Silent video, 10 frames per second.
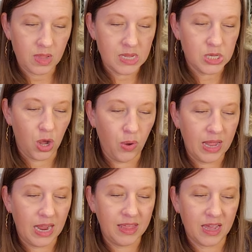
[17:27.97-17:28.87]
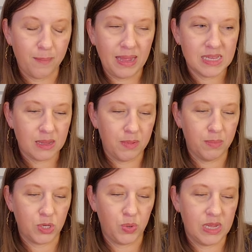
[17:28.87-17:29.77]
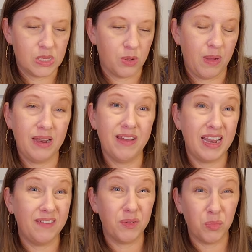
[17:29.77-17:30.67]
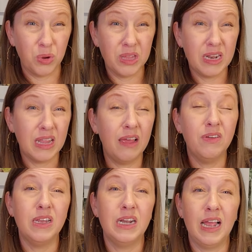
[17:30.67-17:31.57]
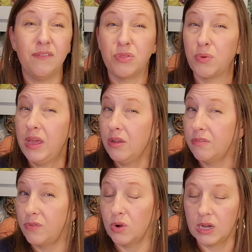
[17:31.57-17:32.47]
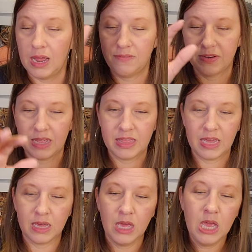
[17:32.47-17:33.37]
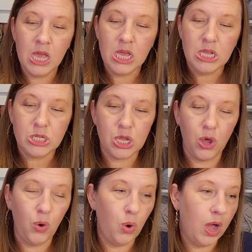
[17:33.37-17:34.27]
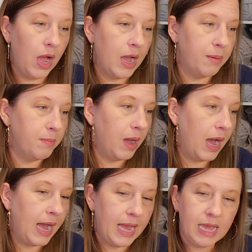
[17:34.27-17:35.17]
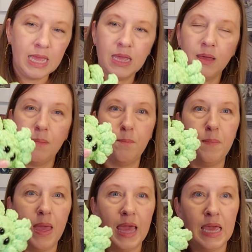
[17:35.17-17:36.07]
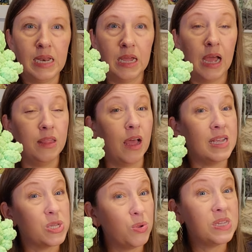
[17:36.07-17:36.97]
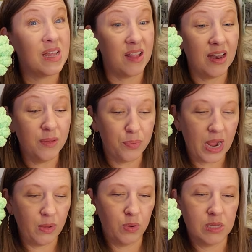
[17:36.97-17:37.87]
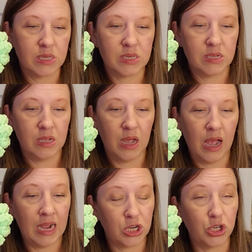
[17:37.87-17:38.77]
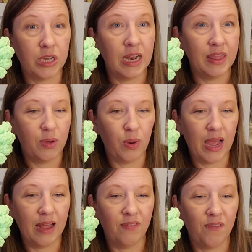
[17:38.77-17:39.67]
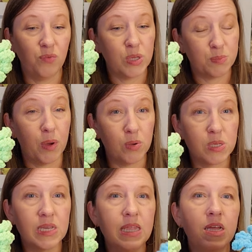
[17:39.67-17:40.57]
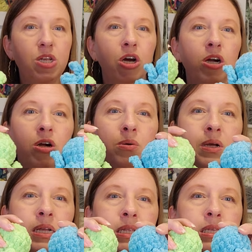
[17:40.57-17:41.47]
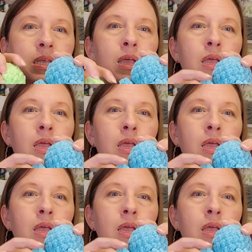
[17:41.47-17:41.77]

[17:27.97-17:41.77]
So, and I think I made some in between. So I might have had even more than 11. And I have 3 or 4 left, I think. So I sold a lot of the bright ones, actually. And I think what I had left was mostly the darker ones.